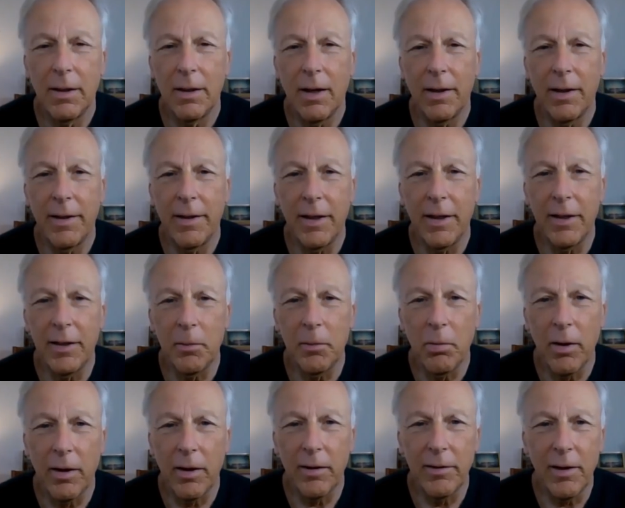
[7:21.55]
on the
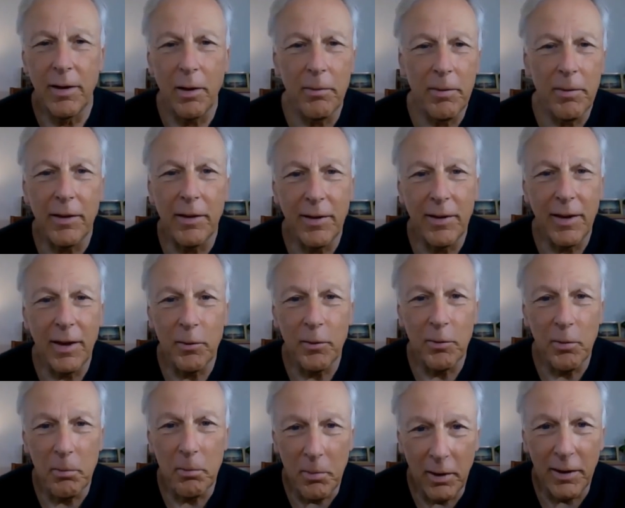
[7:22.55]
enterprise now if that sounds
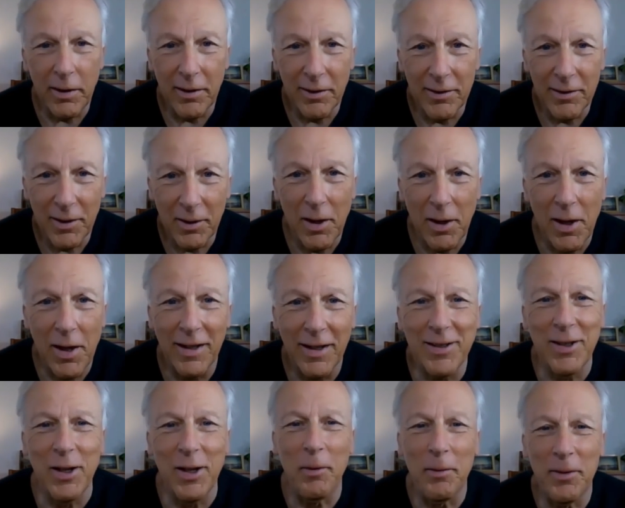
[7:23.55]
familiar in
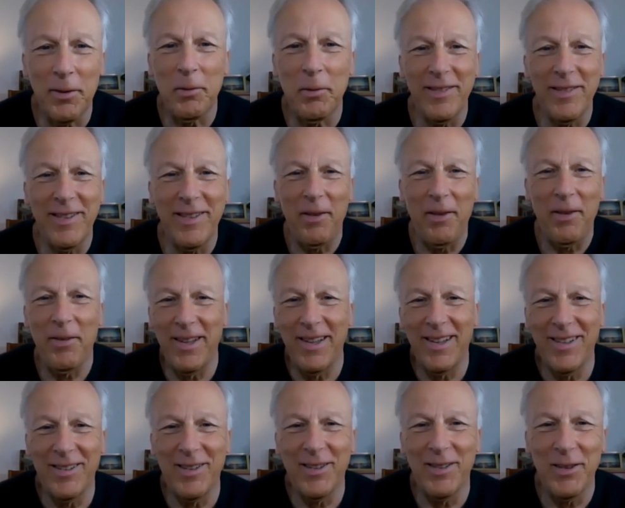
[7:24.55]
terms of what's happening
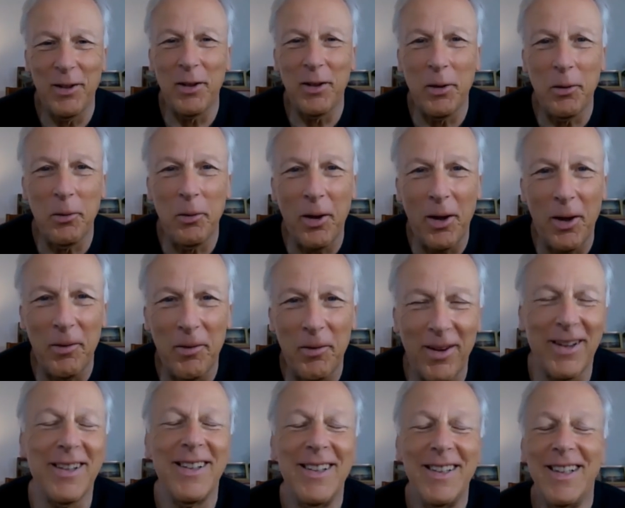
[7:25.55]
at your local
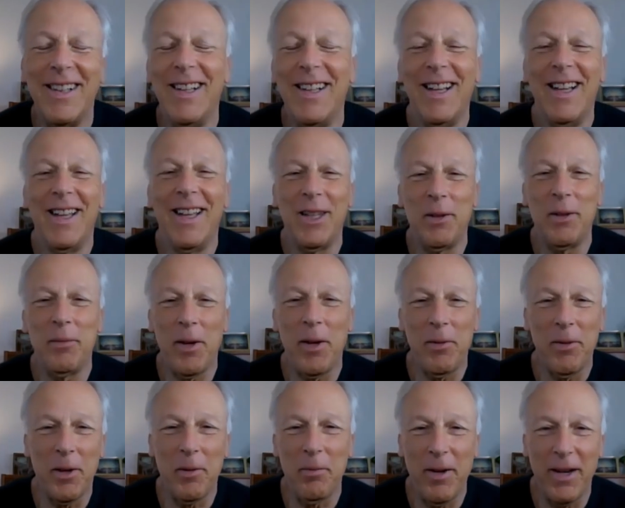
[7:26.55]
walmart you may
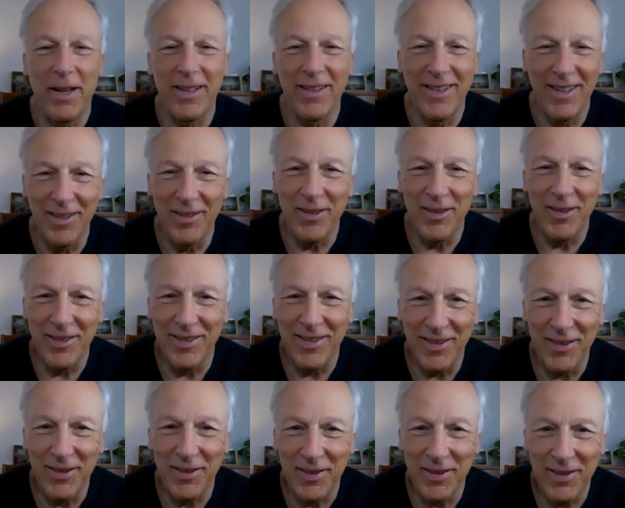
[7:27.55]
want to pay attention to
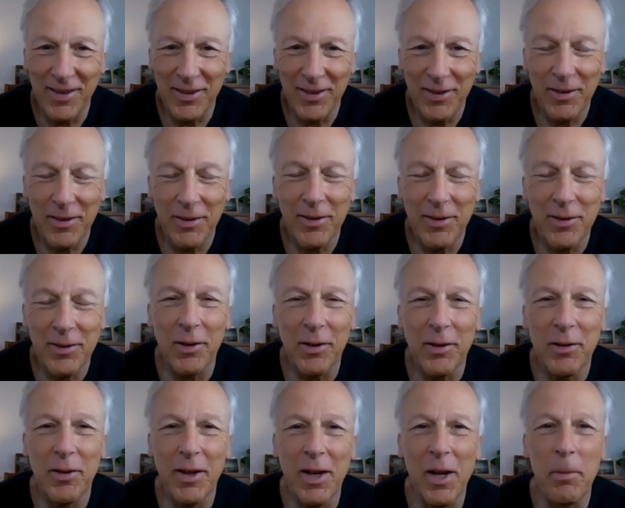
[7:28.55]
this, this star
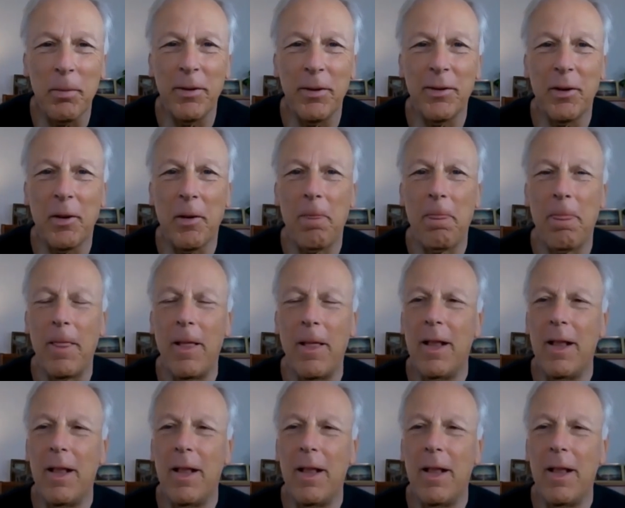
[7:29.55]
trek episode